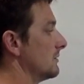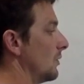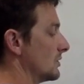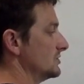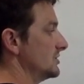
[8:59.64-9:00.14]

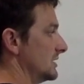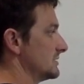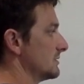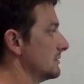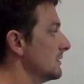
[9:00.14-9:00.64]
or
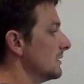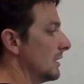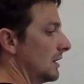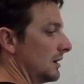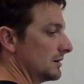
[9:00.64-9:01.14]
just
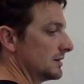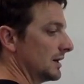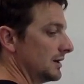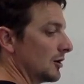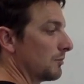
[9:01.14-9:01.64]

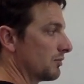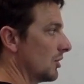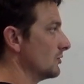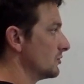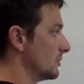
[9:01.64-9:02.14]
gun near
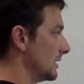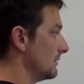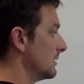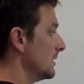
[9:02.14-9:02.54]
pro twin.